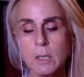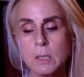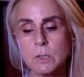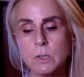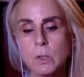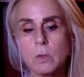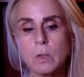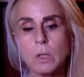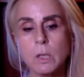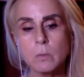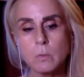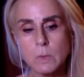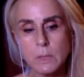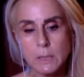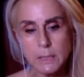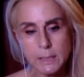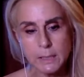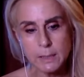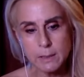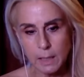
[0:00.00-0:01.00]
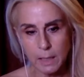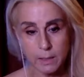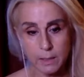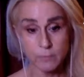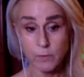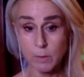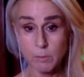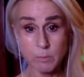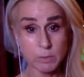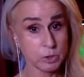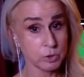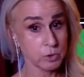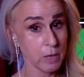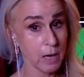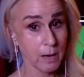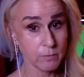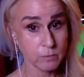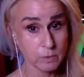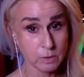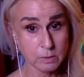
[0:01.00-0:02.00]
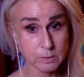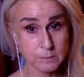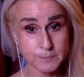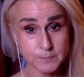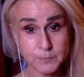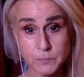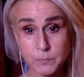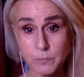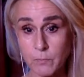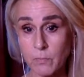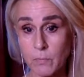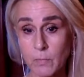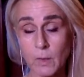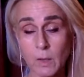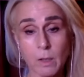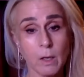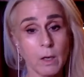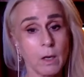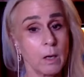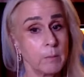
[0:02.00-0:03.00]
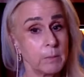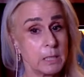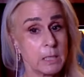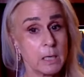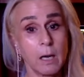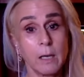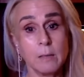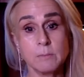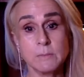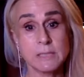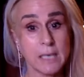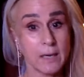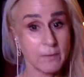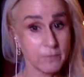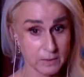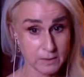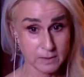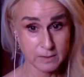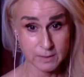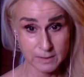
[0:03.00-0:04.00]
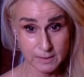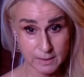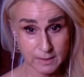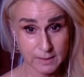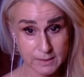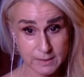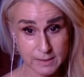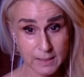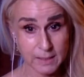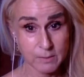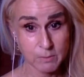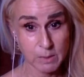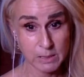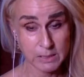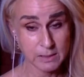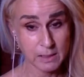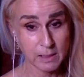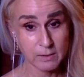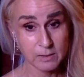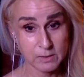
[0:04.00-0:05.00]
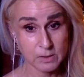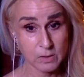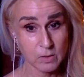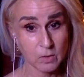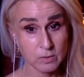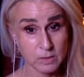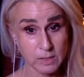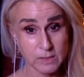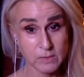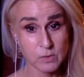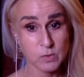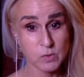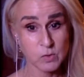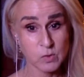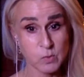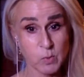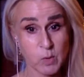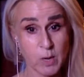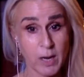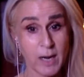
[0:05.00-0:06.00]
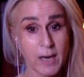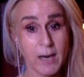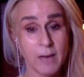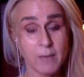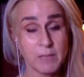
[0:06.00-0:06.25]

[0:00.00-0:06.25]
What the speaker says: So it can really, like if I'm going to travel, I mean, I'm definitely going to take my xylitol nasal spray.